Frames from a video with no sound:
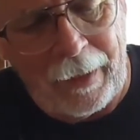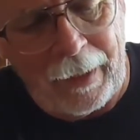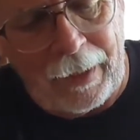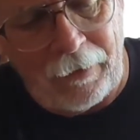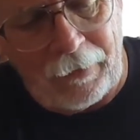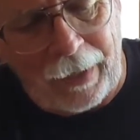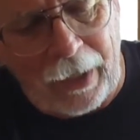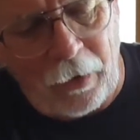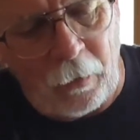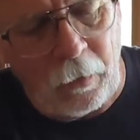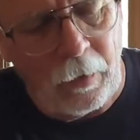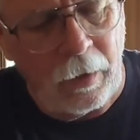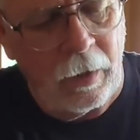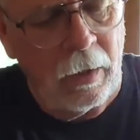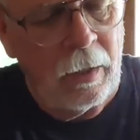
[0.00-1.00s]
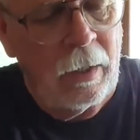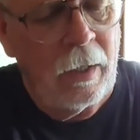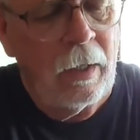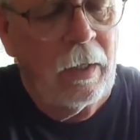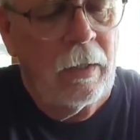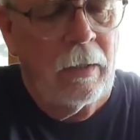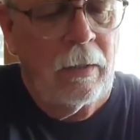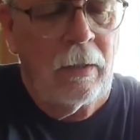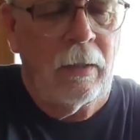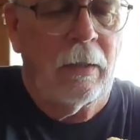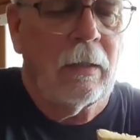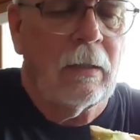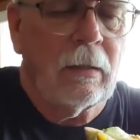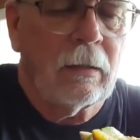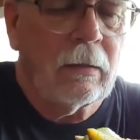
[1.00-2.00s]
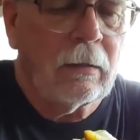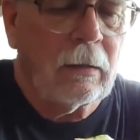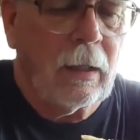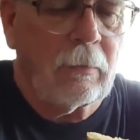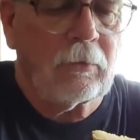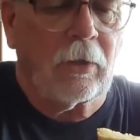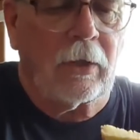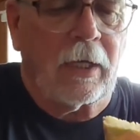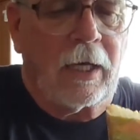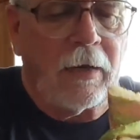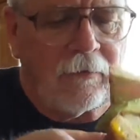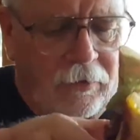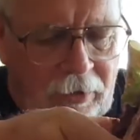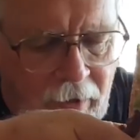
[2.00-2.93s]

Here we go. I'm going to have